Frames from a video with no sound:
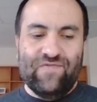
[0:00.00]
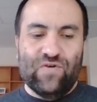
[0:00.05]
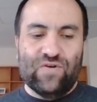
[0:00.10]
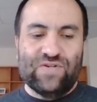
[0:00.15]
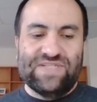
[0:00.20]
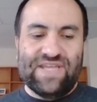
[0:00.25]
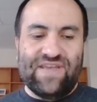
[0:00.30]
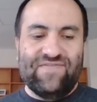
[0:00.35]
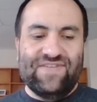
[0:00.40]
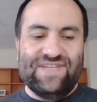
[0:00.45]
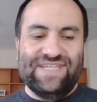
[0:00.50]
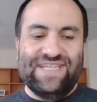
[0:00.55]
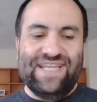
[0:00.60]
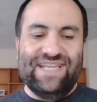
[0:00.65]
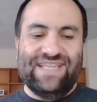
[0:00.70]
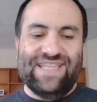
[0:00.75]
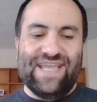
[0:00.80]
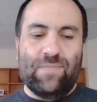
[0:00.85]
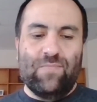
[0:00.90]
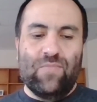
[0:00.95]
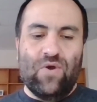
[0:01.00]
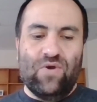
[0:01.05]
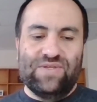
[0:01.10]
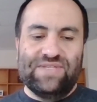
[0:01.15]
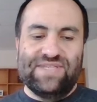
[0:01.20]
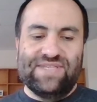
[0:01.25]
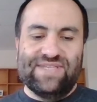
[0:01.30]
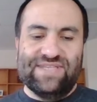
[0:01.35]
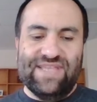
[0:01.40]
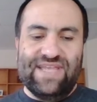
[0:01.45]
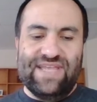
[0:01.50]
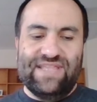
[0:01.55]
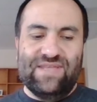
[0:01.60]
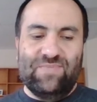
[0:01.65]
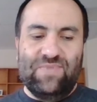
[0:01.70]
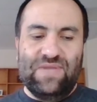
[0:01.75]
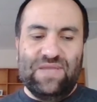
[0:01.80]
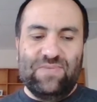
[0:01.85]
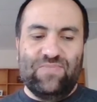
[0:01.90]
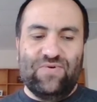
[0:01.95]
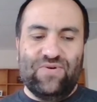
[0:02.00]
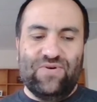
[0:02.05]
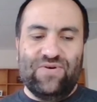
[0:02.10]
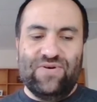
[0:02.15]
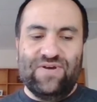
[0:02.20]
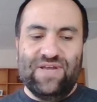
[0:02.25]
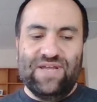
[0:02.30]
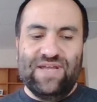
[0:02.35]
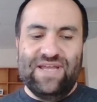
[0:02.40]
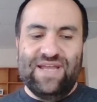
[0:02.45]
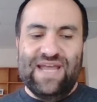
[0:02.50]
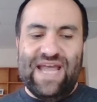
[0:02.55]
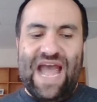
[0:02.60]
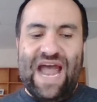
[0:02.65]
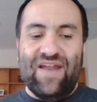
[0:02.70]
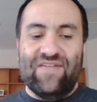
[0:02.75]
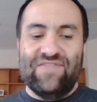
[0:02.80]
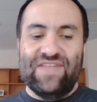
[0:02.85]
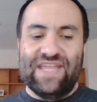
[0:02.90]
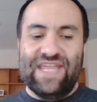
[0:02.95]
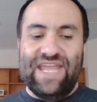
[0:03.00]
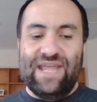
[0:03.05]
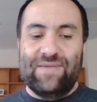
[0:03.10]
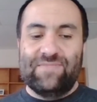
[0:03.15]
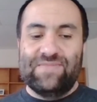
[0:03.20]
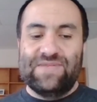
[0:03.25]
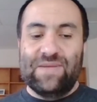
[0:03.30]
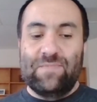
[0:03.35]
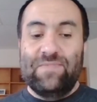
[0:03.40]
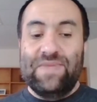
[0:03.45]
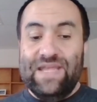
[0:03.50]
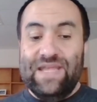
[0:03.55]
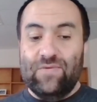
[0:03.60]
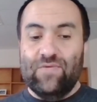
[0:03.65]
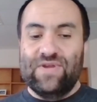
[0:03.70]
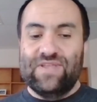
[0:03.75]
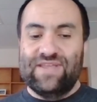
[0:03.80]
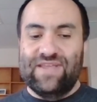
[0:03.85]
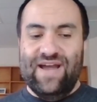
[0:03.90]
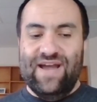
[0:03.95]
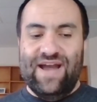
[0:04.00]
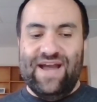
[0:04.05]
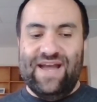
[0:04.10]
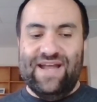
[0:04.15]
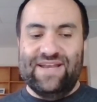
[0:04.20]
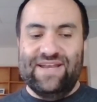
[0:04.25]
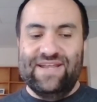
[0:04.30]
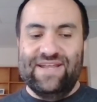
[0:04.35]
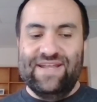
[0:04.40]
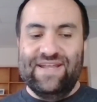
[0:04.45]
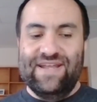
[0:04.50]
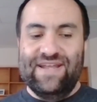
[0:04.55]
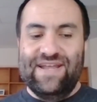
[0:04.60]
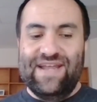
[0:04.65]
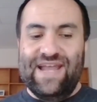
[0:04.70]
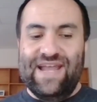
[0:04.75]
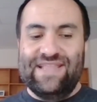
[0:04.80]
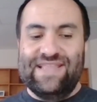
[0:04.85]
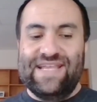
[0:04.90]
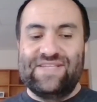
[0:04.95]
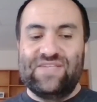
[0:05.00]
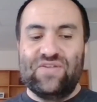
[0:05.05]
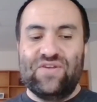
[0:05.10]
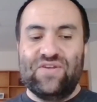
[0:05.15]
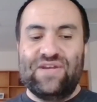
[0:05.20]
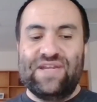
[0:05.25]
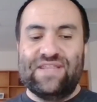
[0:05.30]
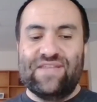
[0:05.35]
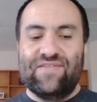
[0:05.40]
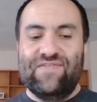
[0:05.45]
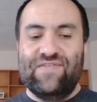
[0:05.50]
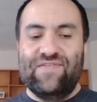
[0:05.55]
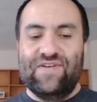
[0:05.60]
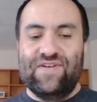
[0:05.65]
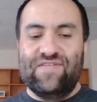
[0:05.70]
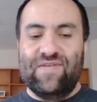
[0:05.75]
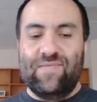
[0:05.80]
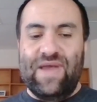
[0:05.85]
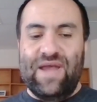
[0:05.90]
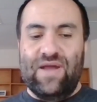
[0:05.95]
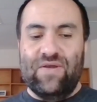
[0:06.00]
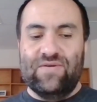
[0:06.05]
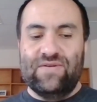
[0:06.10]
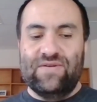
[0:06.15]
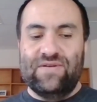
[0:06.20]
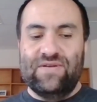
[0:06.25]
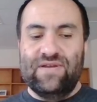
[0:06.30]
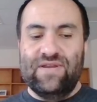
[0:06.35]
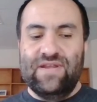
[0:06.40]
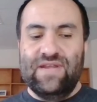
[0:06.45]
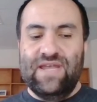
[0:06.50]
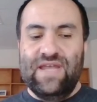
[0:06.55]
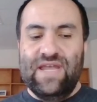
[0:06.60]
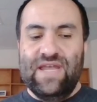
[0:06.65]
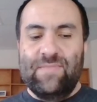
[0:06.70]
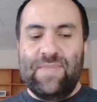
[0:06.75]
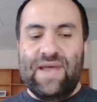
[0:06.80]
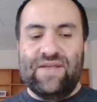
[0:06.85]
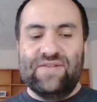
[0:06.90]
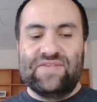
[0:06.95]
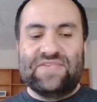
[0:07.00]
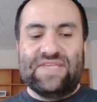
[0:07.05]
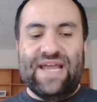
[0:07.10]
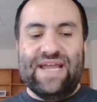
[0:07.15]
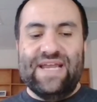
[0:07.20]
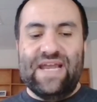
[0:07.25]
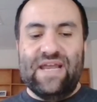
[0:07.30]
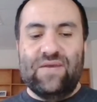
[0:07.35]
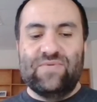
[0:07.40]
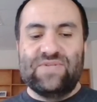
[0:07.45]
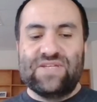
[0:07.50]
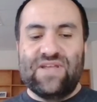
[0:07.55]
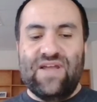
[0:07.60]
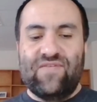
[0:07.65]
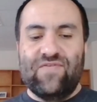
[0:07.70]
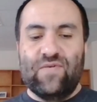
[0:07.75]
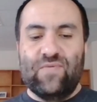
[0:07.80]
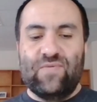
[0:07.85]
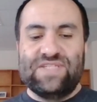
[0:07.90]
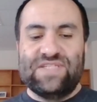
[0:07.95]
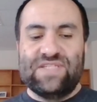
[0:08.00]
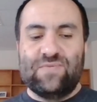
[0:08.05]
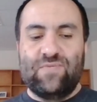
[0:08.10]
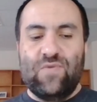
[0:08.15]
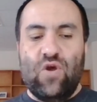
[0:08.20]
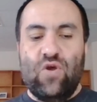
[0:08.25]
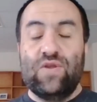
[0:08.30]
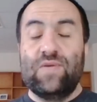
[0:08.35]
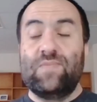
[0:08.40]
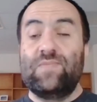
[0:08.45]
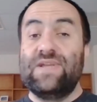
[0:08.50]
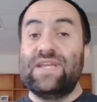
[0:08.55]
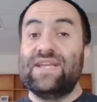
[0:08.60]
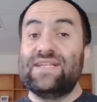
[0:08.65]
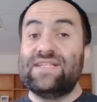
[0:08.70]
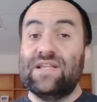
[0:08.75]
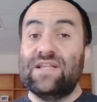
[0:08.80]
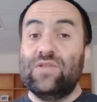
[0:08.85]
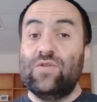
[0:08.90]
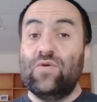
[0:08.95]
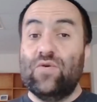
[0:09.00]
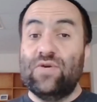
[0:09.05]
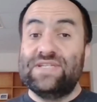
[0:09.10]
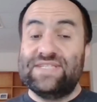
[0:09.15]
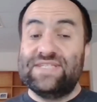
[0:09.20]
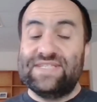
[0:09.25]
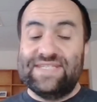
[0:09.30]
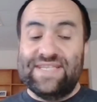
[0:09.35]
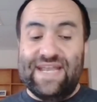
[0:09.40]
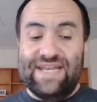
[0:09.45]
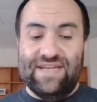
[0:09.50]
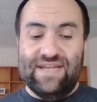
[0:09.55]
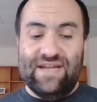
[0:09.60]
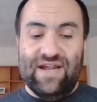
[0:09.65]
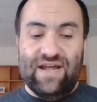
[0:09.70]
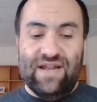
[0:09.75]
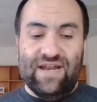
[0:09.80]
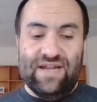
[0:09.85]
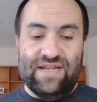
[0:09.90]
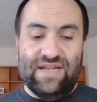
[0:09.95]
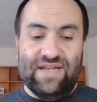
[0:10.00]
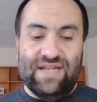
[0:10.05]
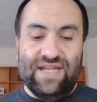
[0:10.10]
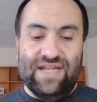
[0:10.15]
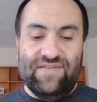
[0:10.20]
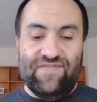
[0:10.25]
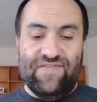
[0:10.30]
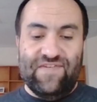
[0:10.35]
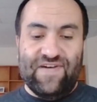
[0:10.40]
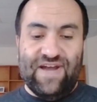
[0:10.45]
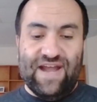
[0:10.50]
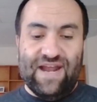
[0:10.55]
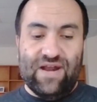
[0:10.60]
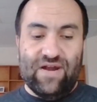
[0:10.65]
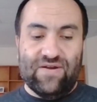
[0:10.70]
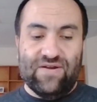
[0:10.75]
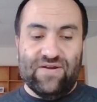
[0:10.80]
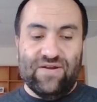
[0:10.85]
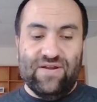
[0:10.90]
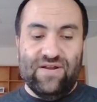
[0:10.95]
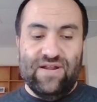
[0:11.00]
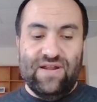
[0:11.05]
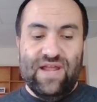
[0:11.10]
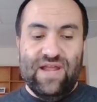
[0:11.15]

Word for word: Verse 17, then Moses led the people out of the camp to meet with God. And they stood at the foot of the mountain. Mount Sinai was covered with smoke because the Lord descended on it in fire.